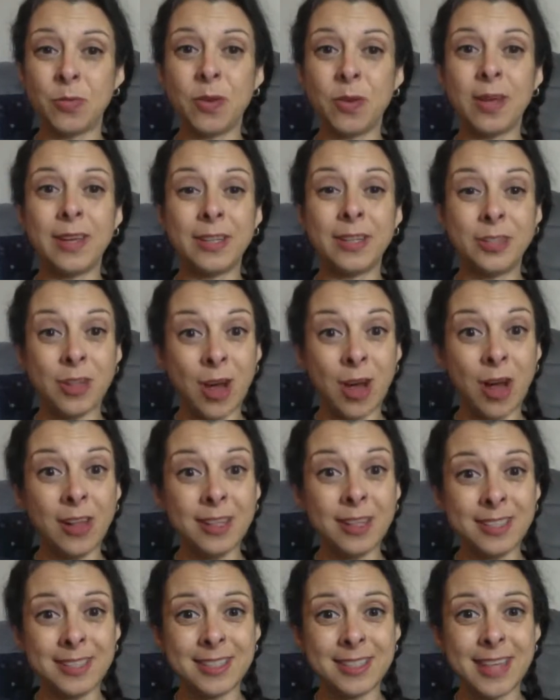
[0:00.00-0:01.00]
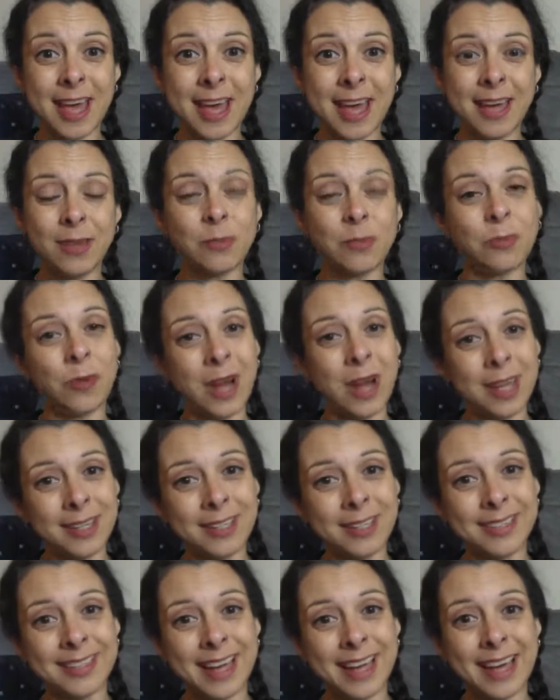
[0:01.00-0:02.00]
acknowledge that,
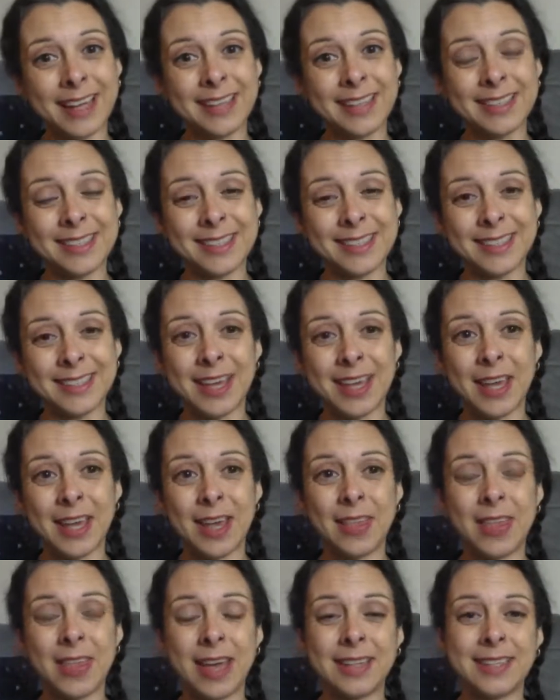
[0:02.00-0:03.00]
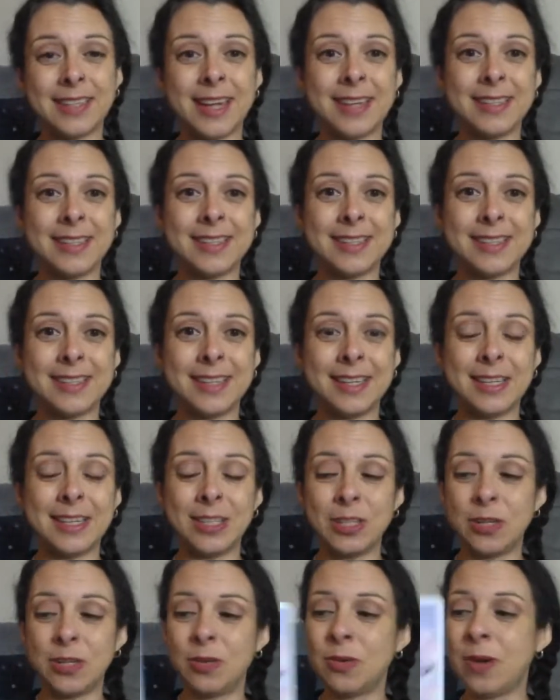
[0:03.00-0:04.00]
recognize that tendency in
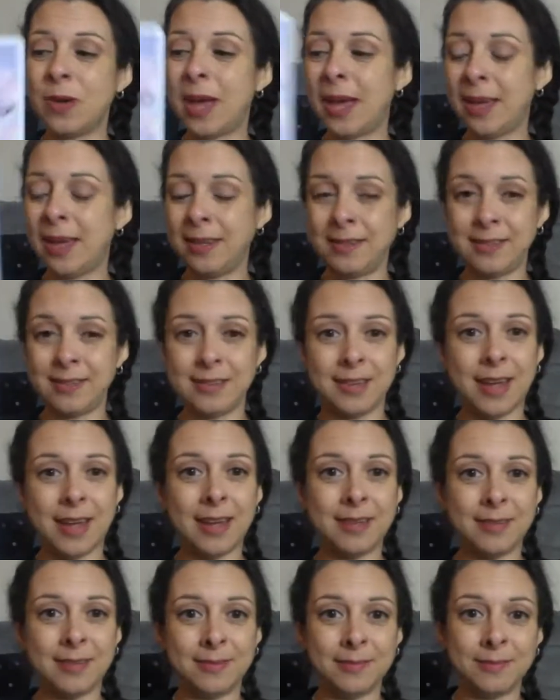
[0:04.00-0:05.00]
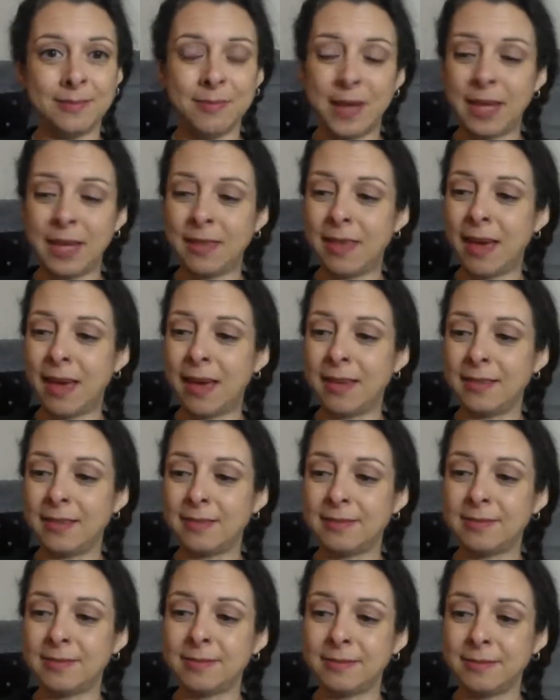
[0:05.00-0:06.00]
you, and make that
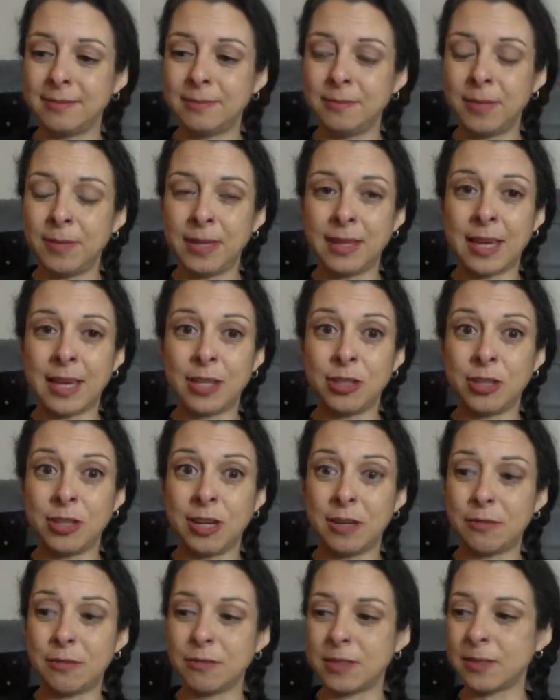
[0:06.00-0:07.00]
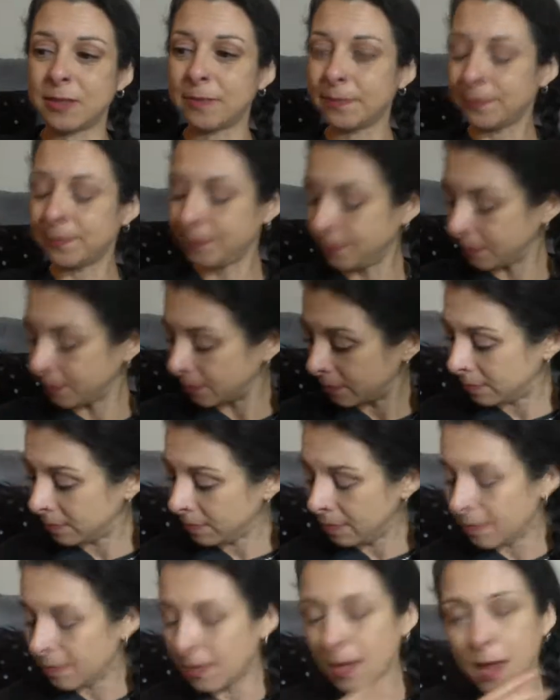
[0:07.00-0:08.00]
shift.
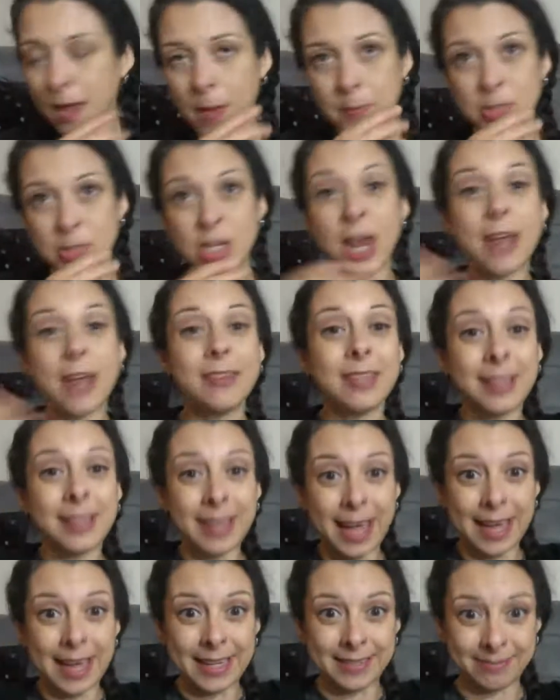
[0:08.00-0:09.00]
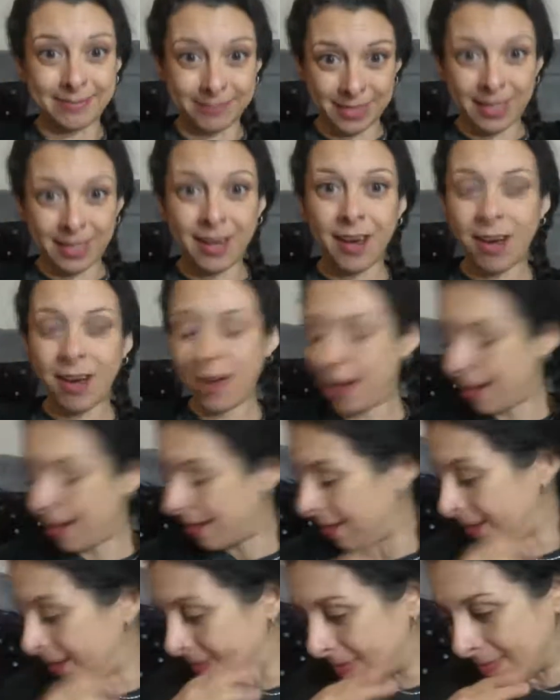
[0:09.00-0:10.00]
Shine the light
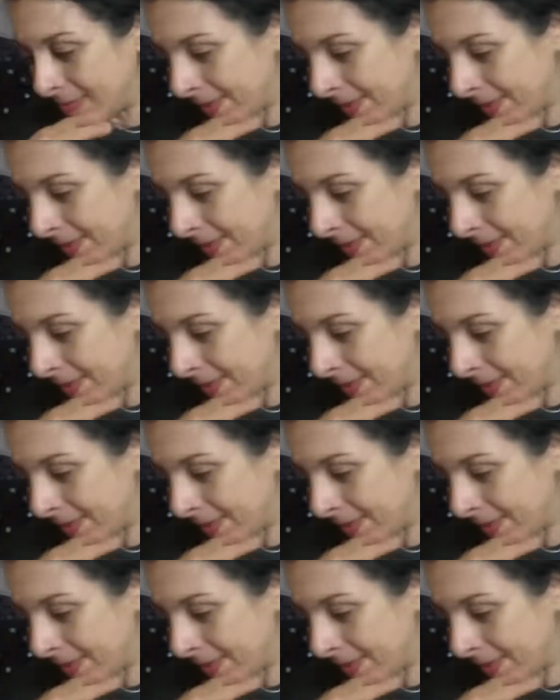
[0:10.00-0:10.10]
on